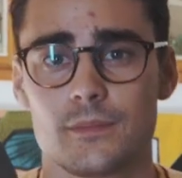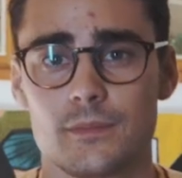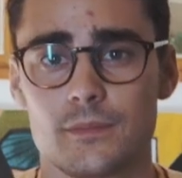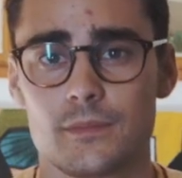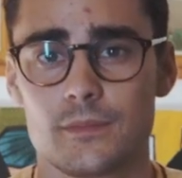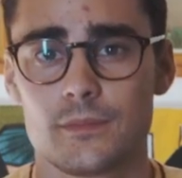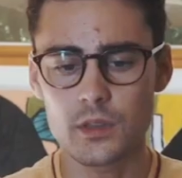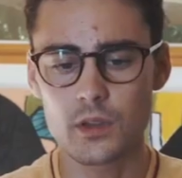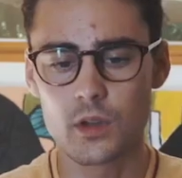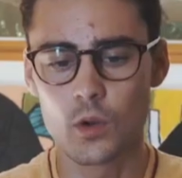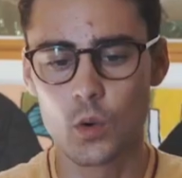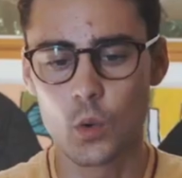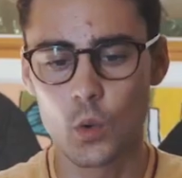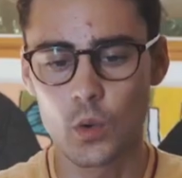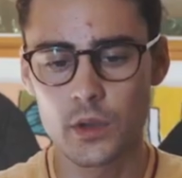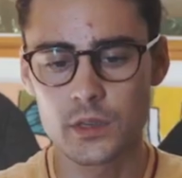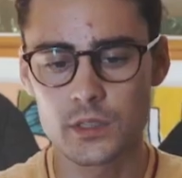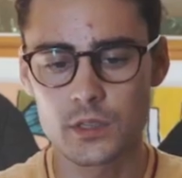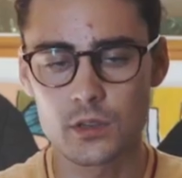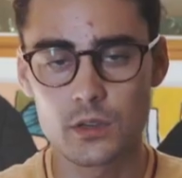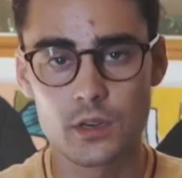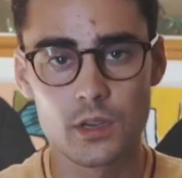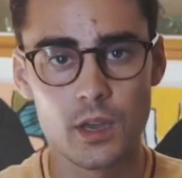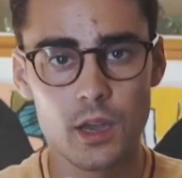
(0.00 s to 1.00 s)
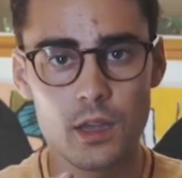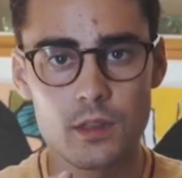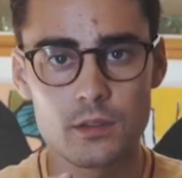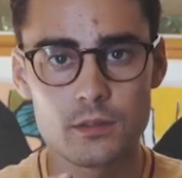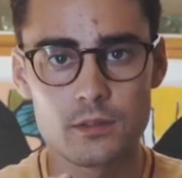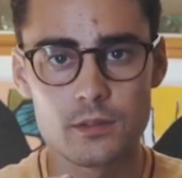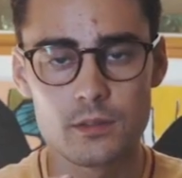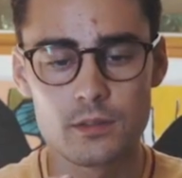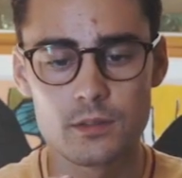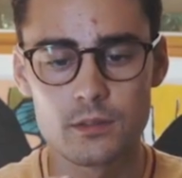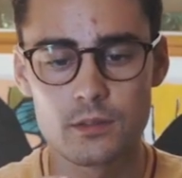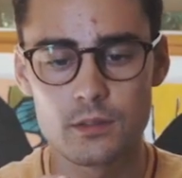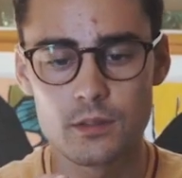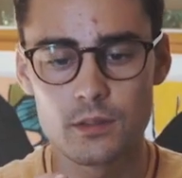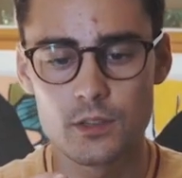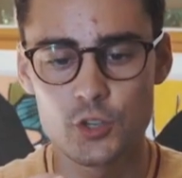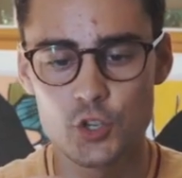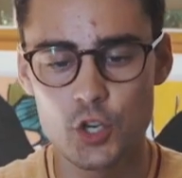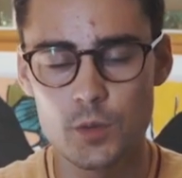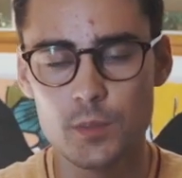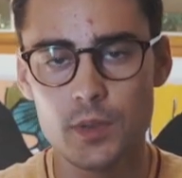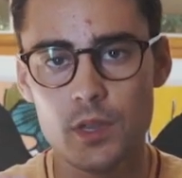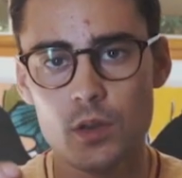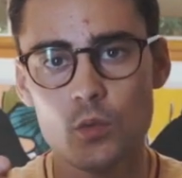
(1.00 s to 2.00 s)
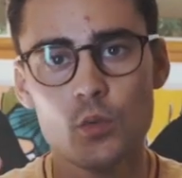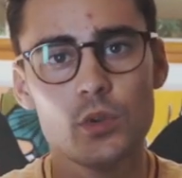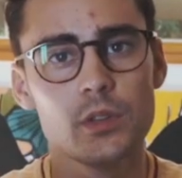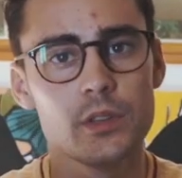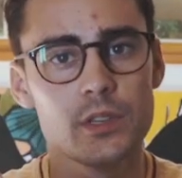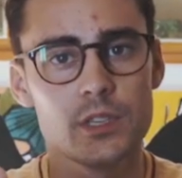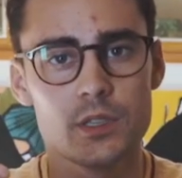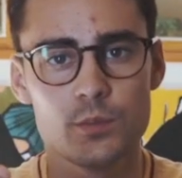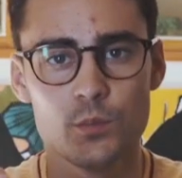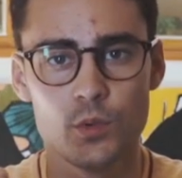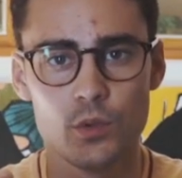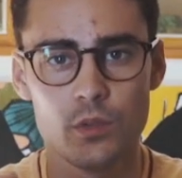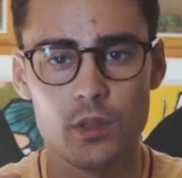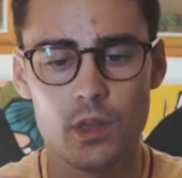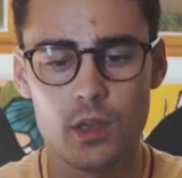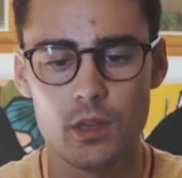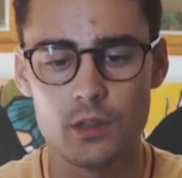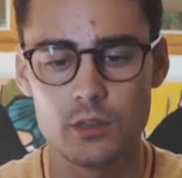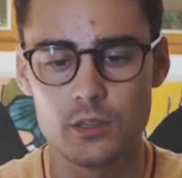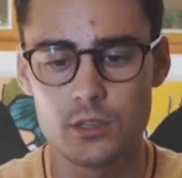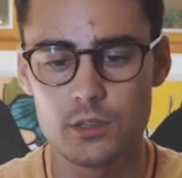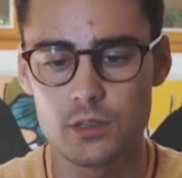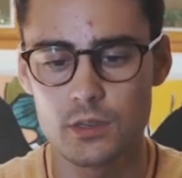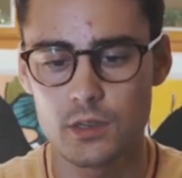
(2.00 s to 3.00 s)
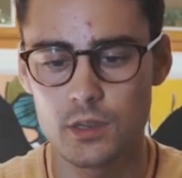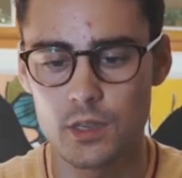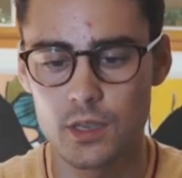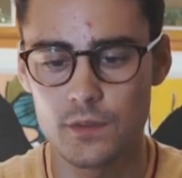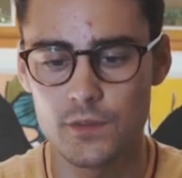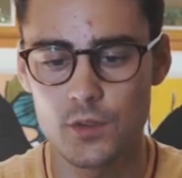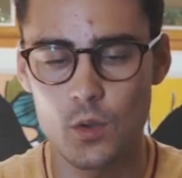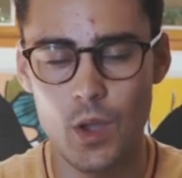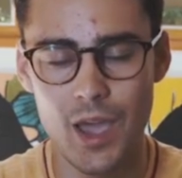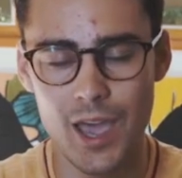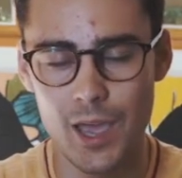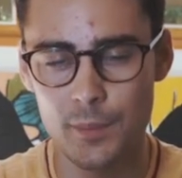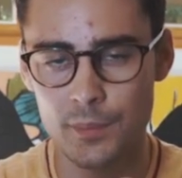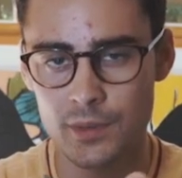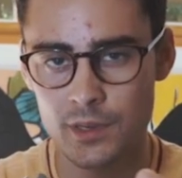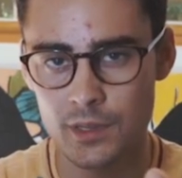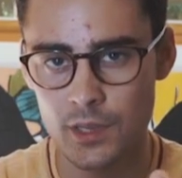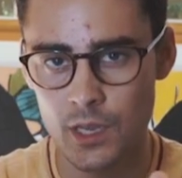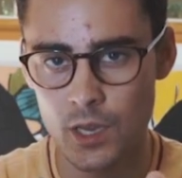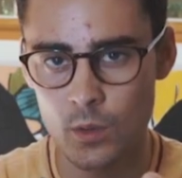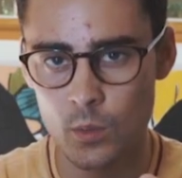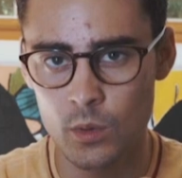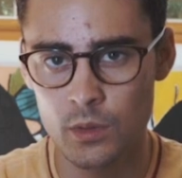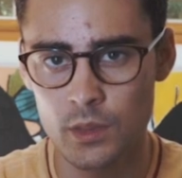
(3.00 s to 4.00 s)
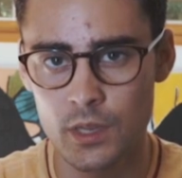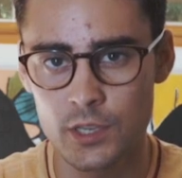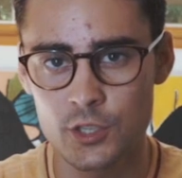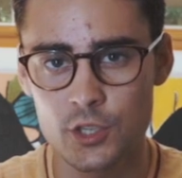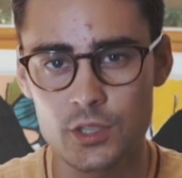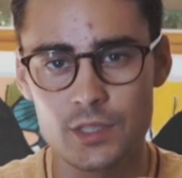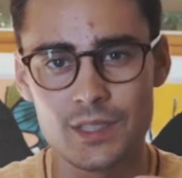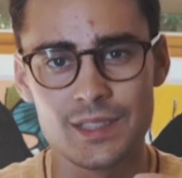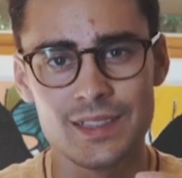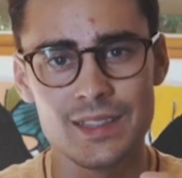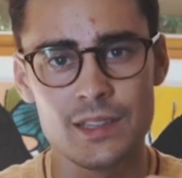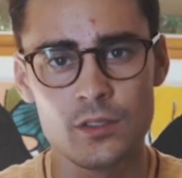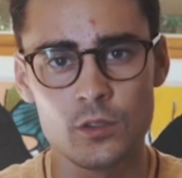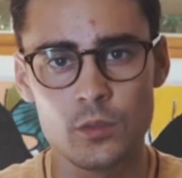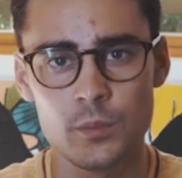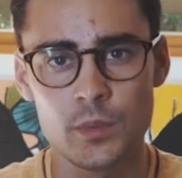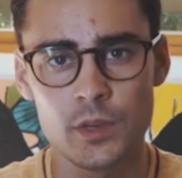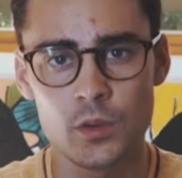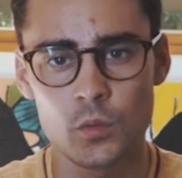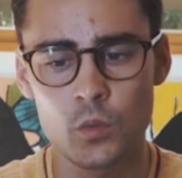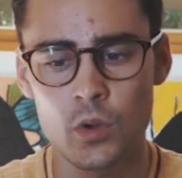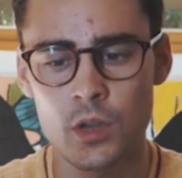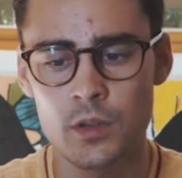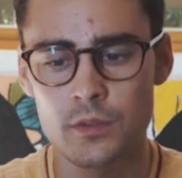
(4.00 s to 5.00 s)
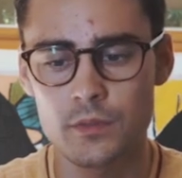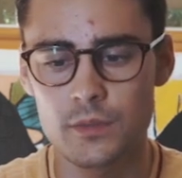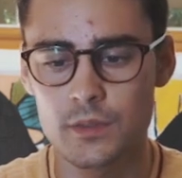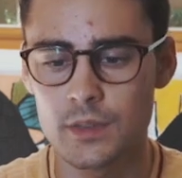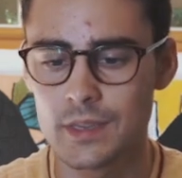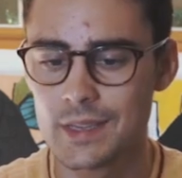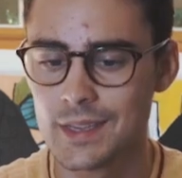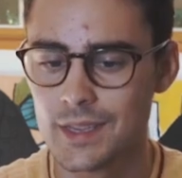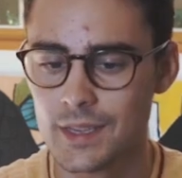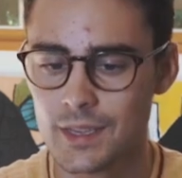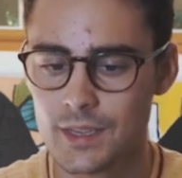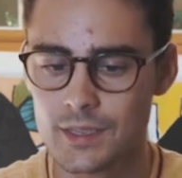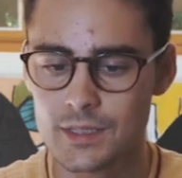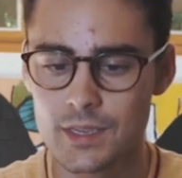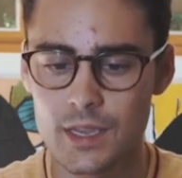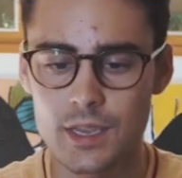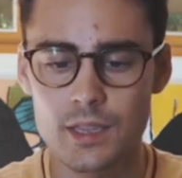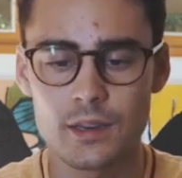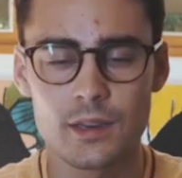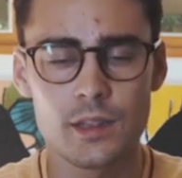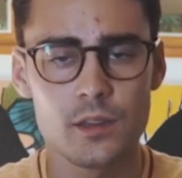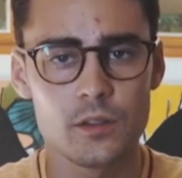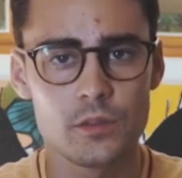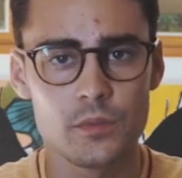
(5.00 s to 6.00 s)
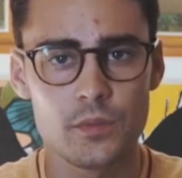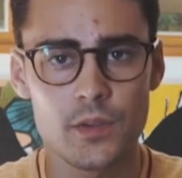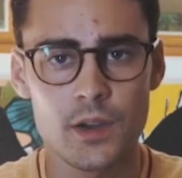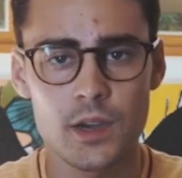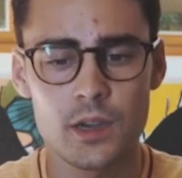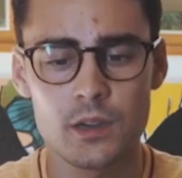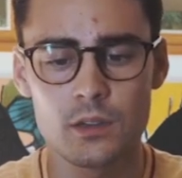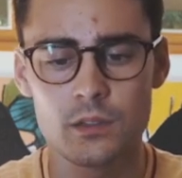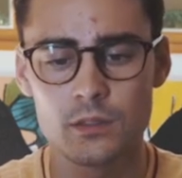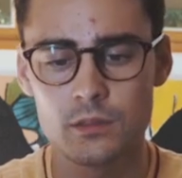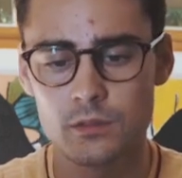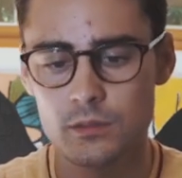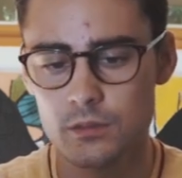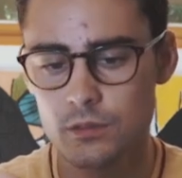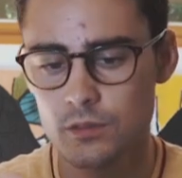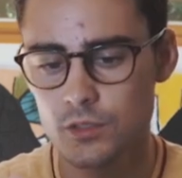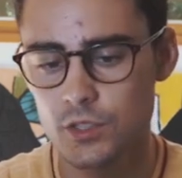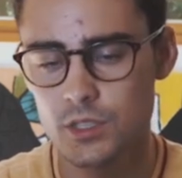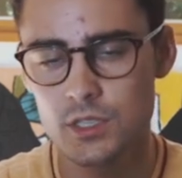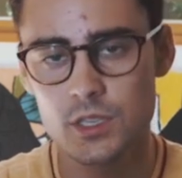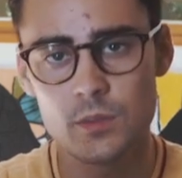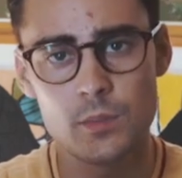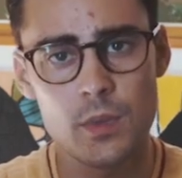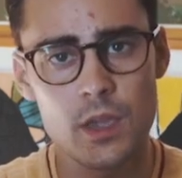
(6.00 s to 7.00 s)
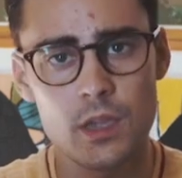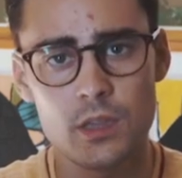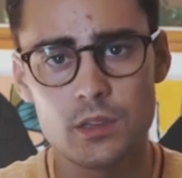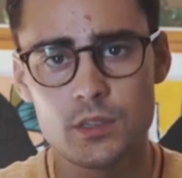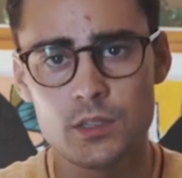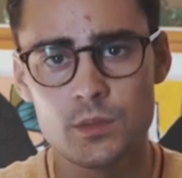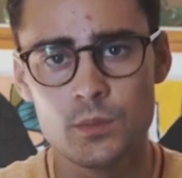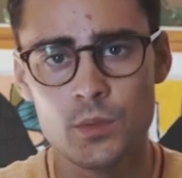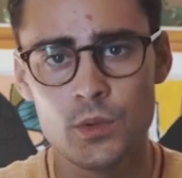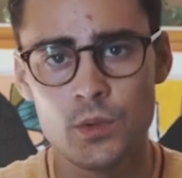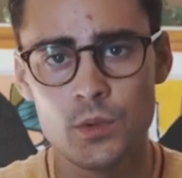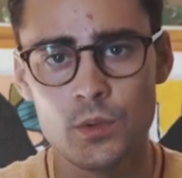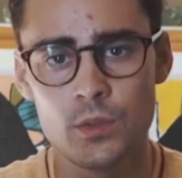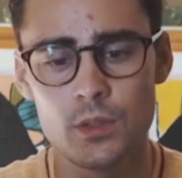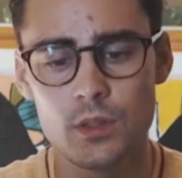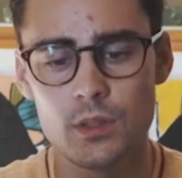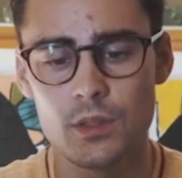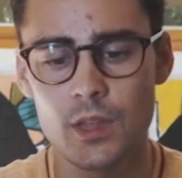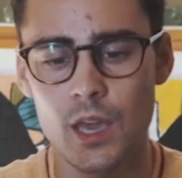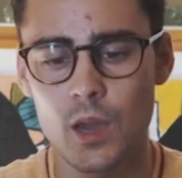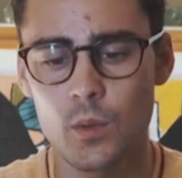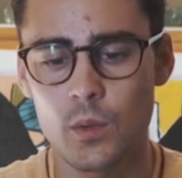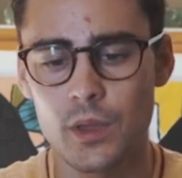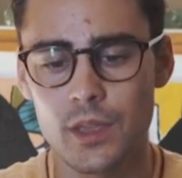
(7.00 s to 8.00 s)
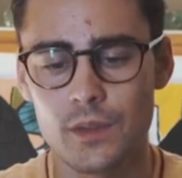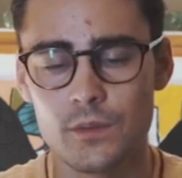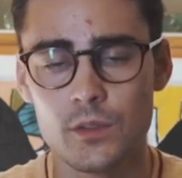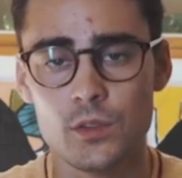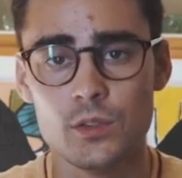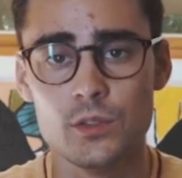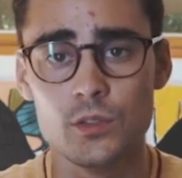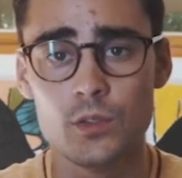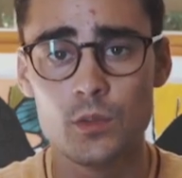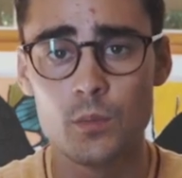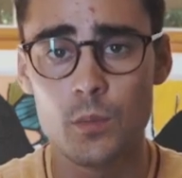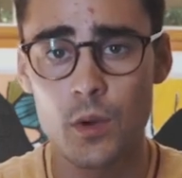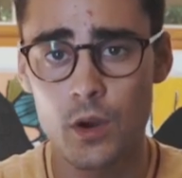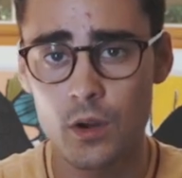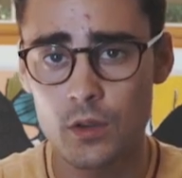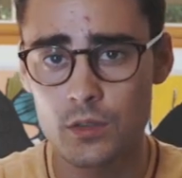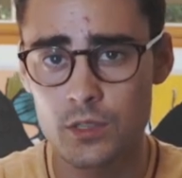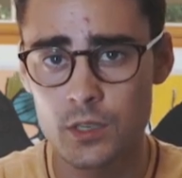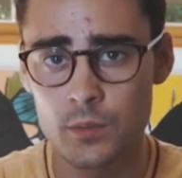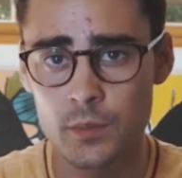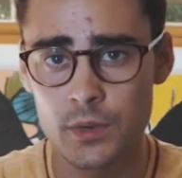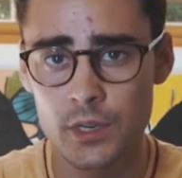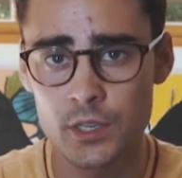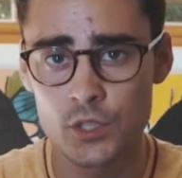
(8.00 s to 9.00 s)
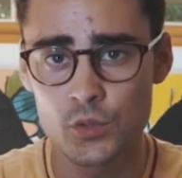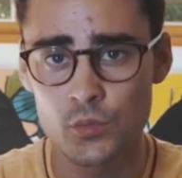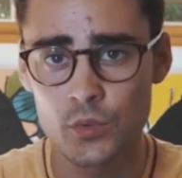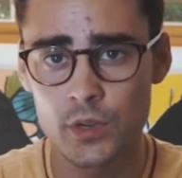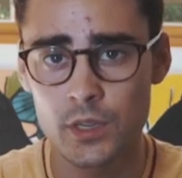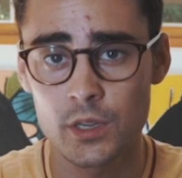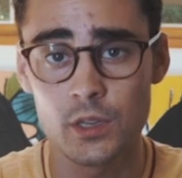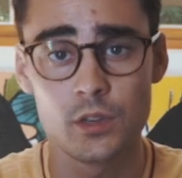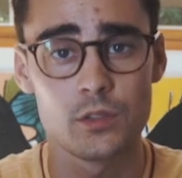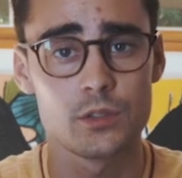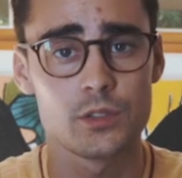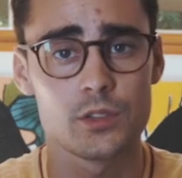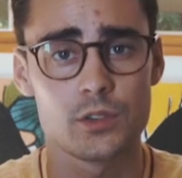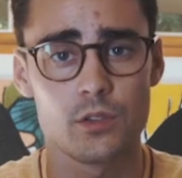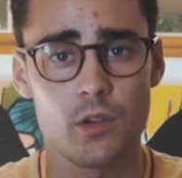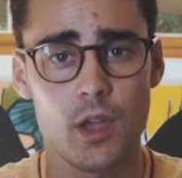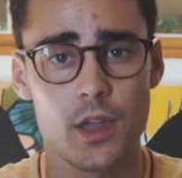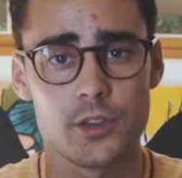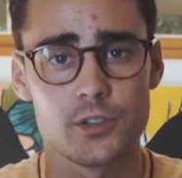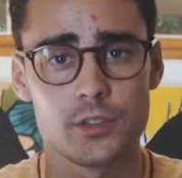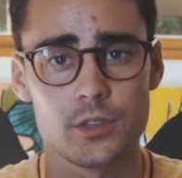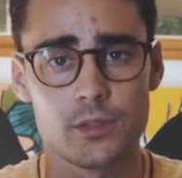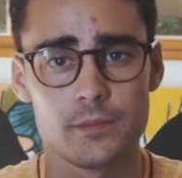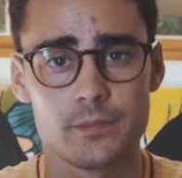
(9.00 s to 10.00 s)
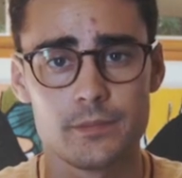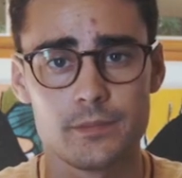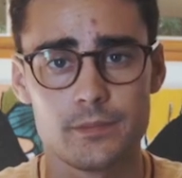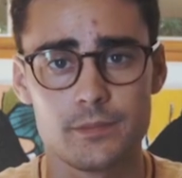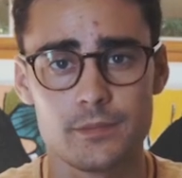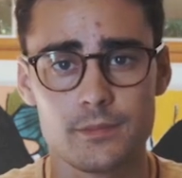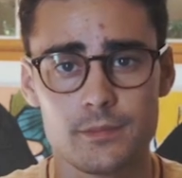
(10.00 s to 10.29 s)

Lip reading: The way the coins are cut should be a really smooth edge. If you happen to get one that's just a little bit rough, take a nail file just to make it smooth. That way, if you do borrow somebody's ring, you don't scratch it.